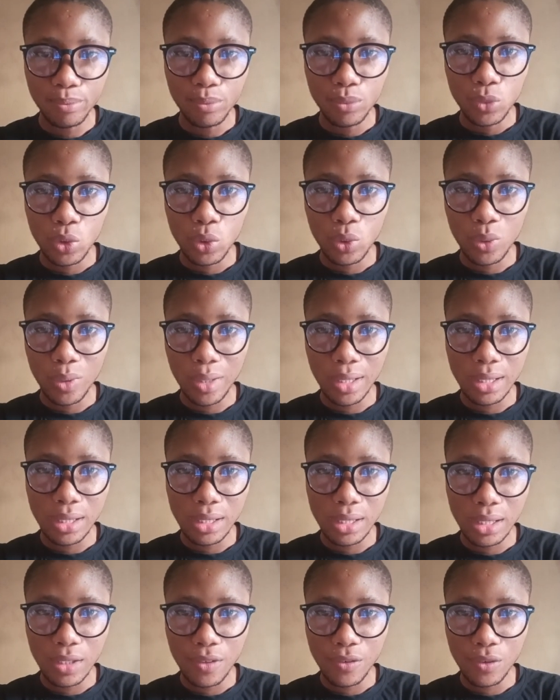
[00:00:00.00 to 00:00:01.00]
So
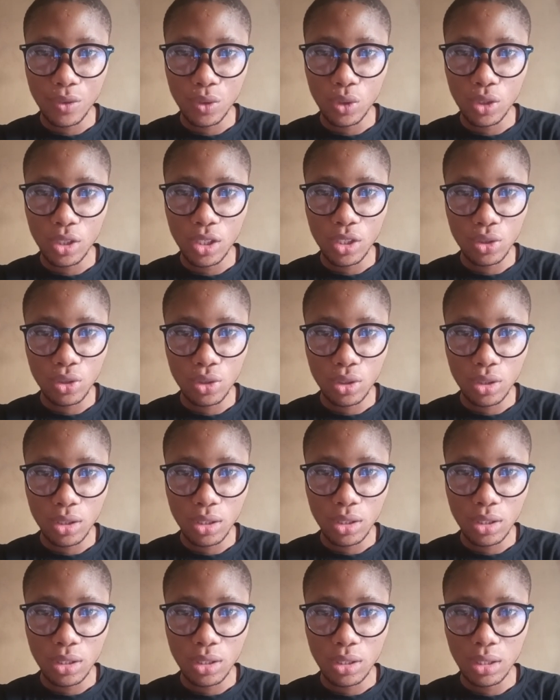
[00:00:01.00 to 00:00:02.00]
additives, you just
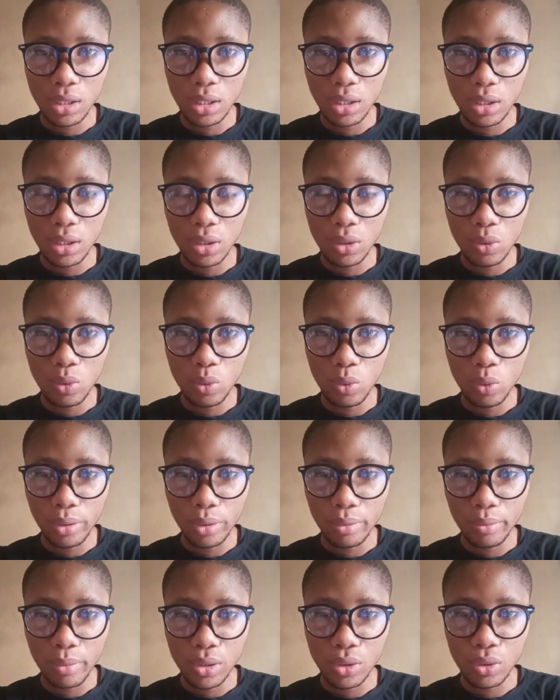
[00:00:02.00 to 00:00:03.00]
need
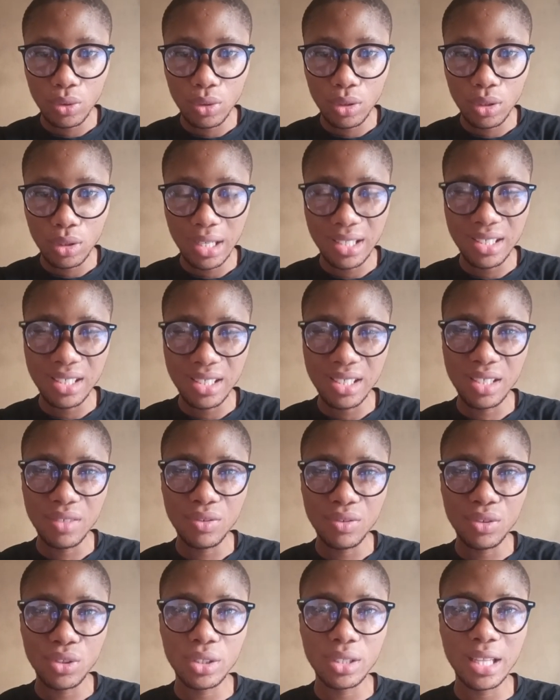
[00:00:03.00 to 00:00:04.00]
1 methylene. Additive is
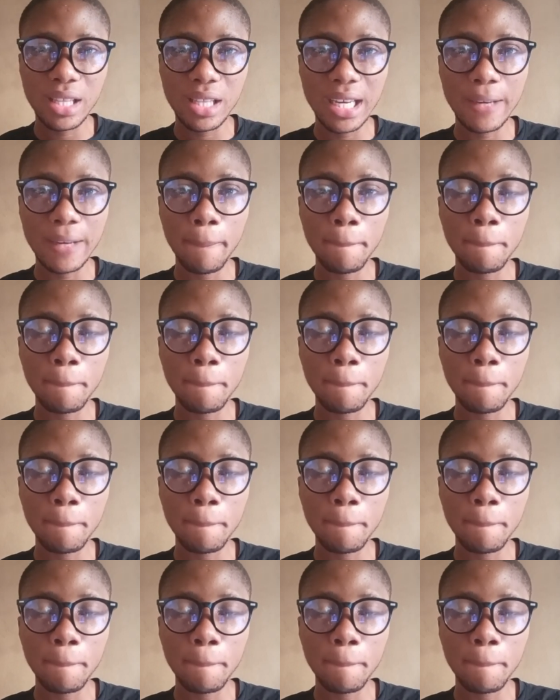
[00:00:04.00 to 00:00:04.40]
just like